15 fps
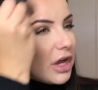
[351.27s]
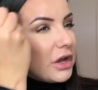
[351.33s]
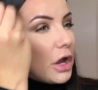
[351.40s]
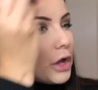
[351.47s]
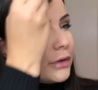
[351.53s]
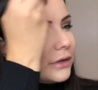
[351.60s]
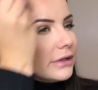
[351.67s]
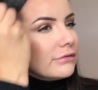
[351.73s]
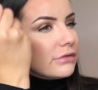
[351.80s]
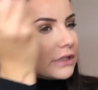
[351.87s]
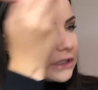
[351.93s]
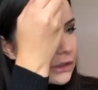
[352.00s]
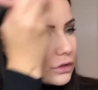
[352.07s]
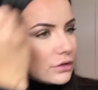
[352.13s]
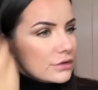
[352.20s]
only really
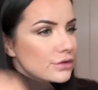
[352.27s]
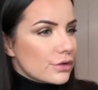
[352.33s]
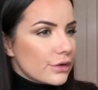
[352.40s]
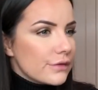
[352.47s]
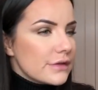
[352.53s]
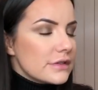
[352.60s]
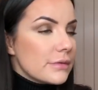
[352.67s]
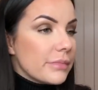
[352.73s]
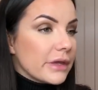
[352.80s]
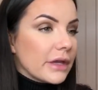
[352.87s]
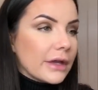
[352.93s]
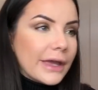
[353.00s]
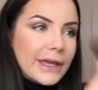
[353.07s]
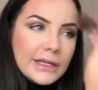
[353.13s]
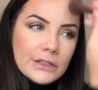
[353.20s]
contour if it's a big
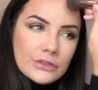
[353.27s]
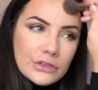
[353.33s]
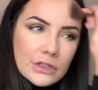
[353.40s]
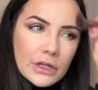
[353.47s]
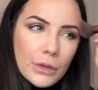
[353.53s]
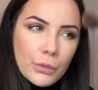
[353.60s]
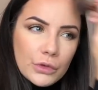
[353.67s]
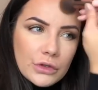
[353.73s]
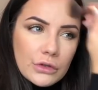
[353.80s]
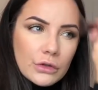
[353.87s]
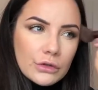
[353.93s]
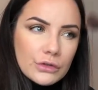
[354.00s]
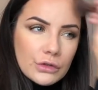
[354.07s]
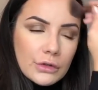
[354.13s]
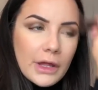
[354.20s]
occasion. I would
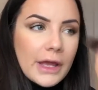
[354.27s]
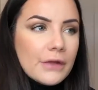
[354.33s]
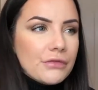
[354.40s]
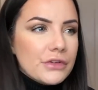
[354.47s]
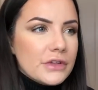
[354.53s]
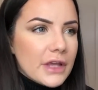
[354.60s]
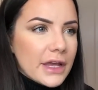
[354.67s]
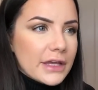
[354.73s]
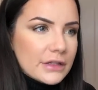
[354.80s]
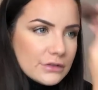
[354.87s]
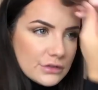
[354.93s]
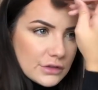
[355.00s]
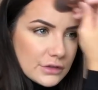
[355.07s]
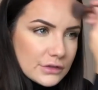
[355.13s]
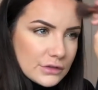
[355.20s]
not do that every day. It's
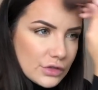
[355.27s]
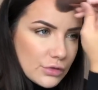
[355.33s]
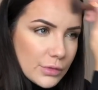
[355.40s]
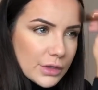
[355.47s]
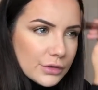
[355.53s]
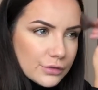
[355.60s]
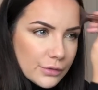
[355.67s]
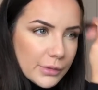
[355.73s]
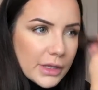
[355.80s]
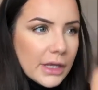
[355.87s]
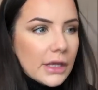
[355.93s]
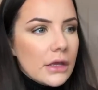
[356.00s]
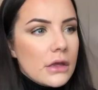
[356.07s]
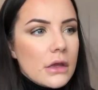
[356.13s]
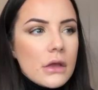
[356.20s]
just too much for
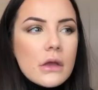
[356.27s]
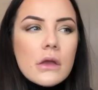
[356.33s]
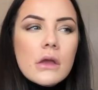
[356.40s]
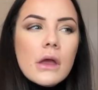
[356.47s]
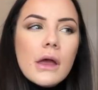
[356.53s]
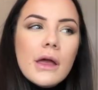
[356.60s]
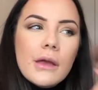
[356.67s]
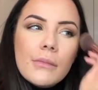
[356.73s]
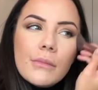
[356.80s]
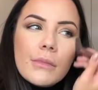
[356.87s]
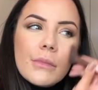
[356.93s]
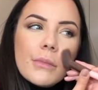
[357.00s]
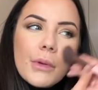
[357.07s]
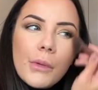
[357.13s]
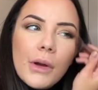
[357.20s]
me.
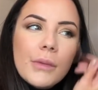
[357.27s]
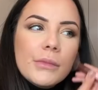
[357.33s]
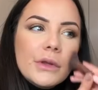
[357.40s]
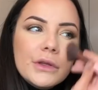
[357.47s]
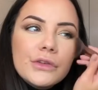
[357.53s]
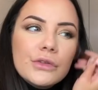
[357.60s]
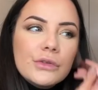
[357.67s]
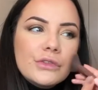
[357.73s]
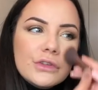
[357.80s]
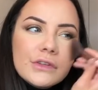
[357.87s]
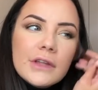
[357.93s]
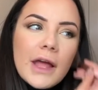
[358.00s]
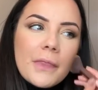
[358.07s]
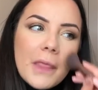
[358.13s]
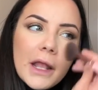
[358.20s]
But what I'm going to do is just
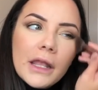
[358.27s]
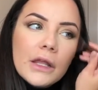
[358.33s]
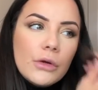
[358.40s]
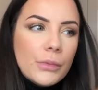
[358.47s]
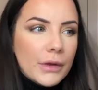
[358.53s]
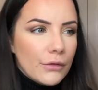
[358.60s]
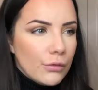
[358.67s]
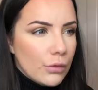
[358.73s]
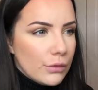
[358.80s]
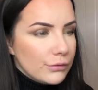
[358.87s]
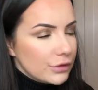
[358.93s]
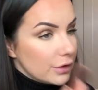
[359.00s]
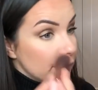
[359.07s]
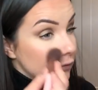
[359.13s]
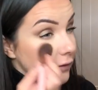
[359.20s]
add that little bit of warmth
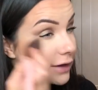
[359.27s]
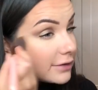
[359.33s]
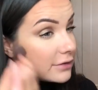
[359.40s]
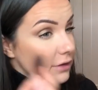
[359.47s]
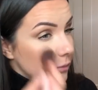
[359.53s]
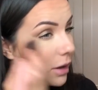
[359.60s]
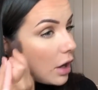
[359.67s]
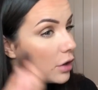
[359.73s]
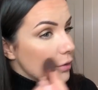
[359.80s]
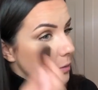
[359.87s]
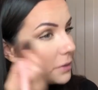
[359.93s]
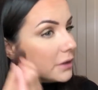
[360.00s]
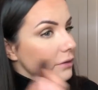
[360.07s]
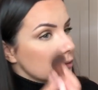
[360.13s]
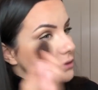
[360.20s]
to the face, and I'm
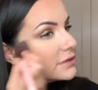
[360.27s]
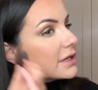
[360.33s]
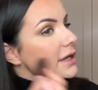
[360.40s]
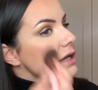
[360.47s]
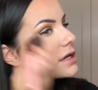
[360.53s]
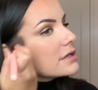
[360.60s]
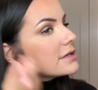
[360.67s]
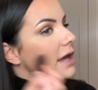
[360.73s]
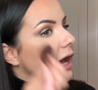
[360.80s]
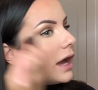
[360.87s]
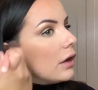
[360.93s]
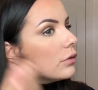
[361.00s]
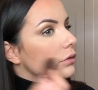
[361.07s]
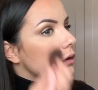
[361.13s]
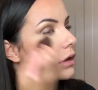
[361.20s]
hoping it will take
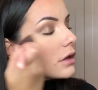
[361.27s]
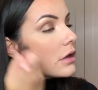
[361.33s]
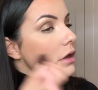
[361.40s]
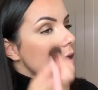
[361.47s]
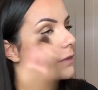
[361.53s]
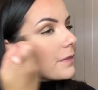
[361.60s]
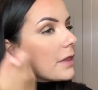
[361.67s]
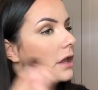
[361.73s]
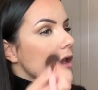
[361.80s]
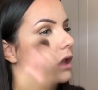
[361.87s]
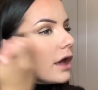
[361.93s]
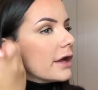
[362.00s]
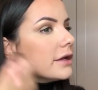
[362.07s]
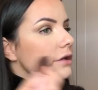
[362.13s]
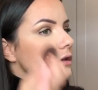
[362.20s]
down the
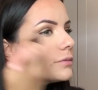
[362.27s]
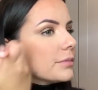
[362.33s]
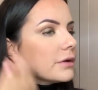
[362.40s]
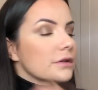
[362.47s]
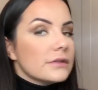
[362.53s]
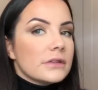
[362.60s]
lightness, because